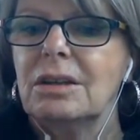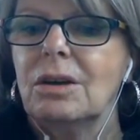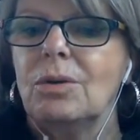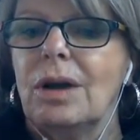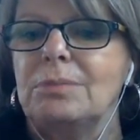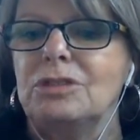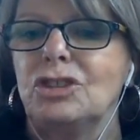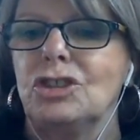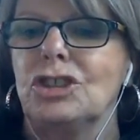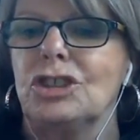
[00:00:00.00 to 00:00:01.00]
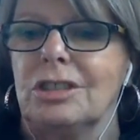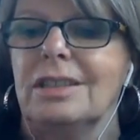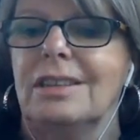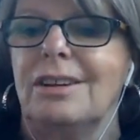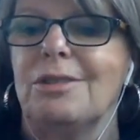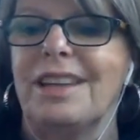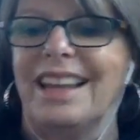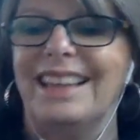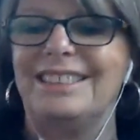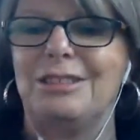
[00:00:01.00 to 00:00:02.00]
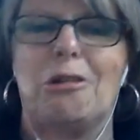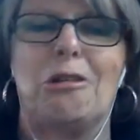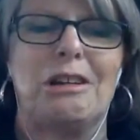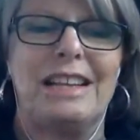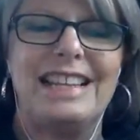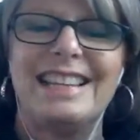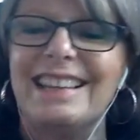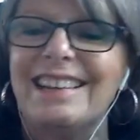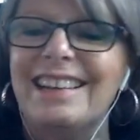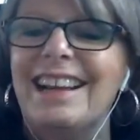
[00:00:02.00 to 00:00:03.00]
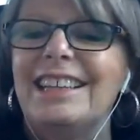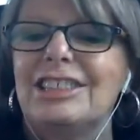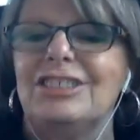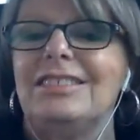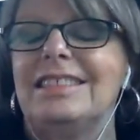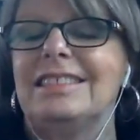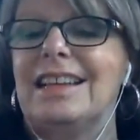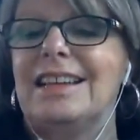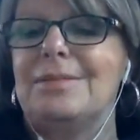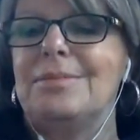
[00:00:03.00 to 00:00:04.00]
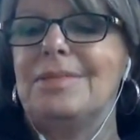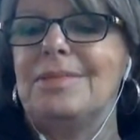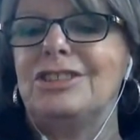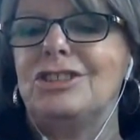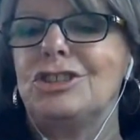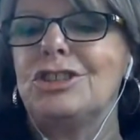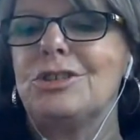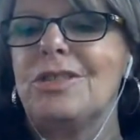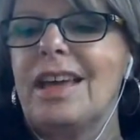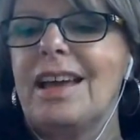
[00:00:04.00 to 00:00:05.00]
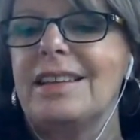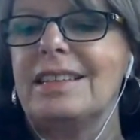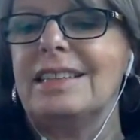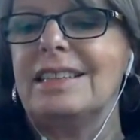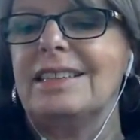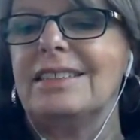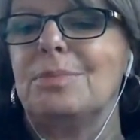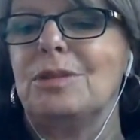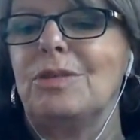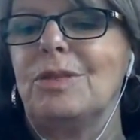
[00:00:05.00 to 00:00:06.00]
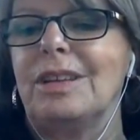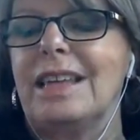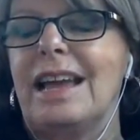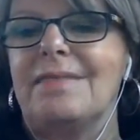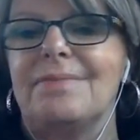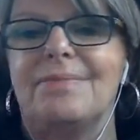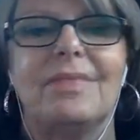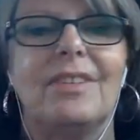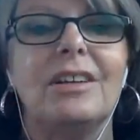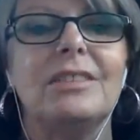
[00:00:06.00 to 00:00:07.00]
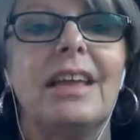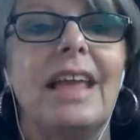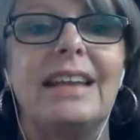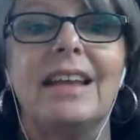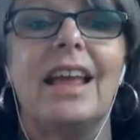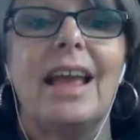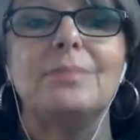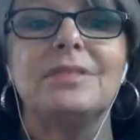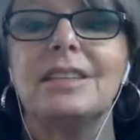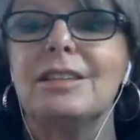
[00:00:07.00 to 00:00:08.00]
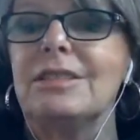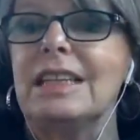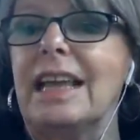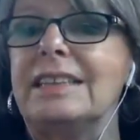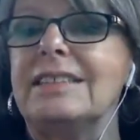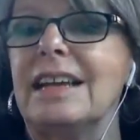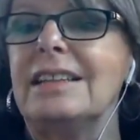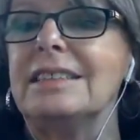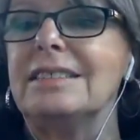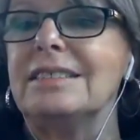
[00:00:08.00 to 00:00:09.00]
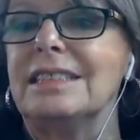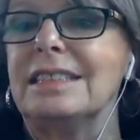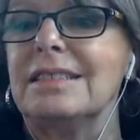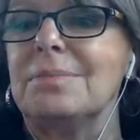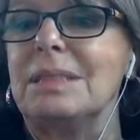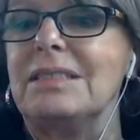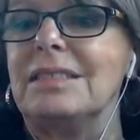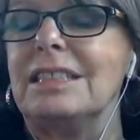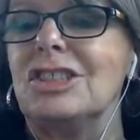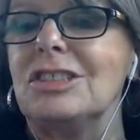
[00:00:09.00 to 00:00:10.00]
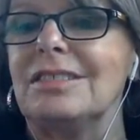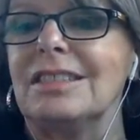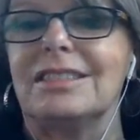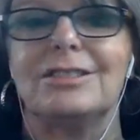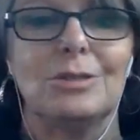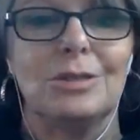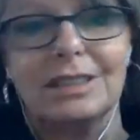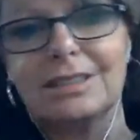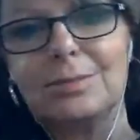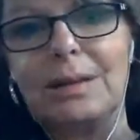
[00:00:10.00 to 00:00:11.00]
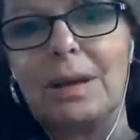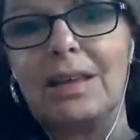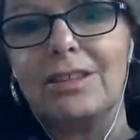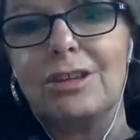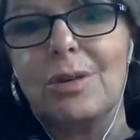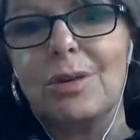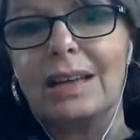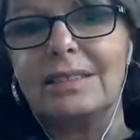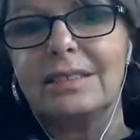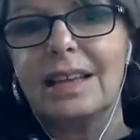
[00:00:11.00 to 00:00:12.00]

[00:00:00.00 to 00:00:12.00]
Oh, I'm sure. Okay, sorry. She says, I'm sure that it is beautiful. Yeah, and absolutely. Adele is in BC. She's in Osoyoos, right by the U.S.